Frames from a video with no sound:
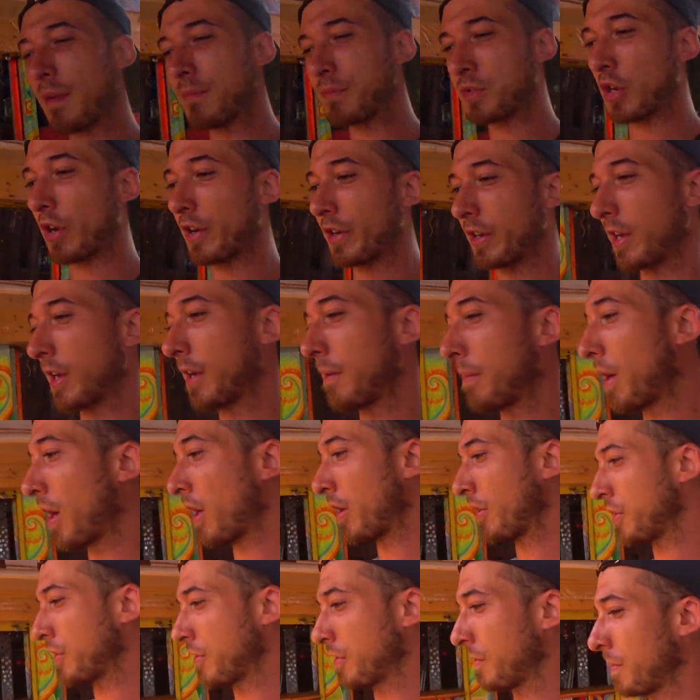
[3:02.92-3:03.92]
I'm talking
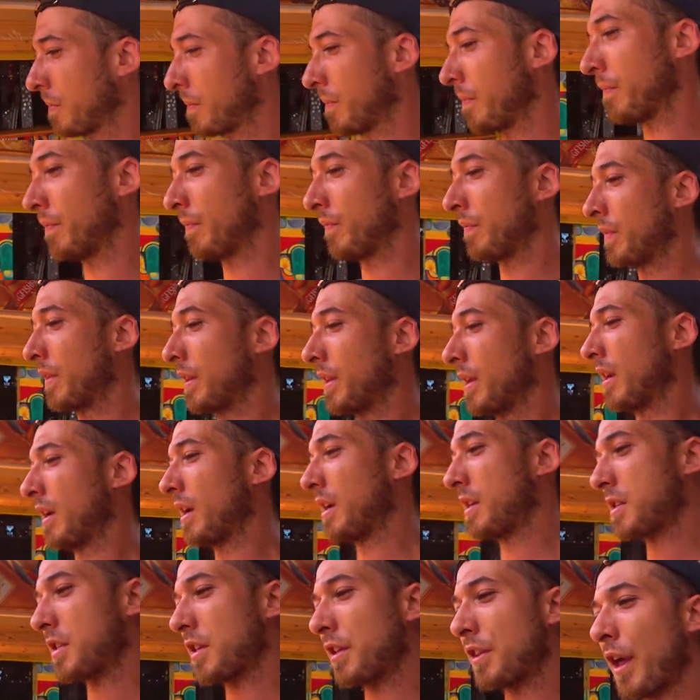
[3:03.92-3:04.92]
about
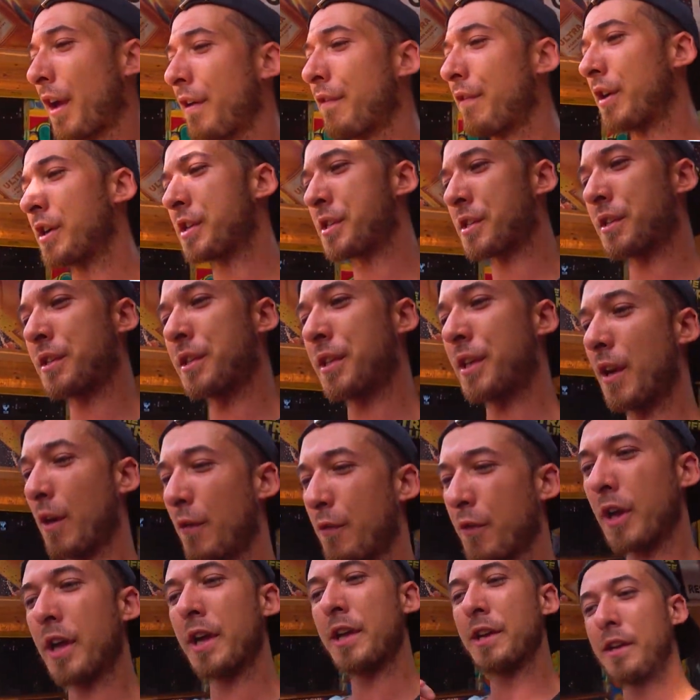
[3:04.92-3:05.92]
is the diversity
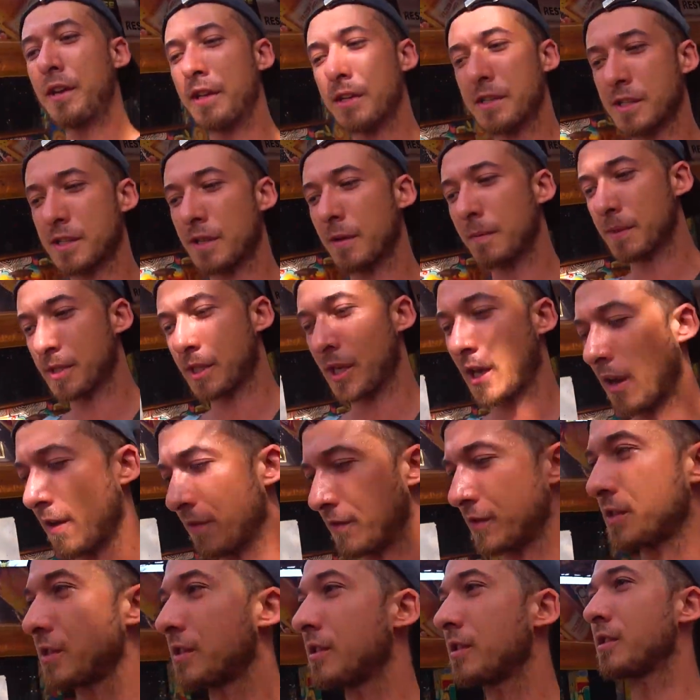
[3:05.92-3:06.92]
of Indians
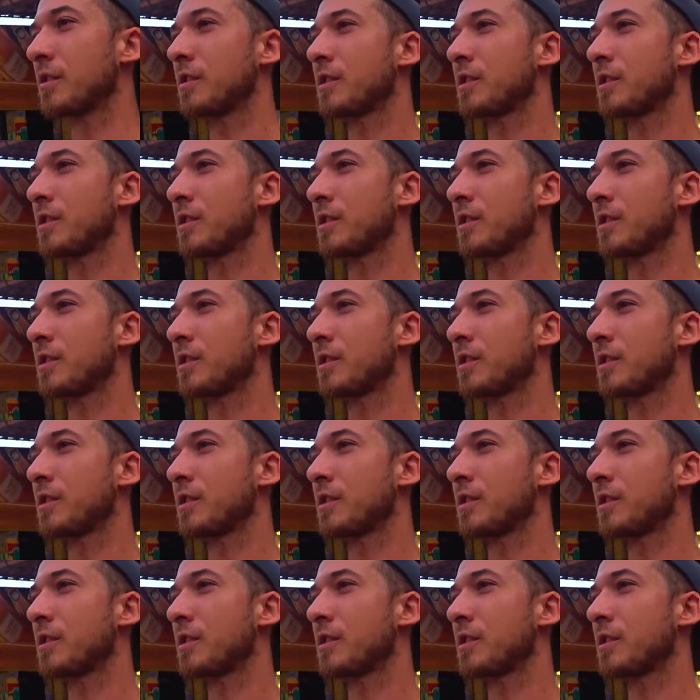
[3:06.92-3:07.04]
themselves.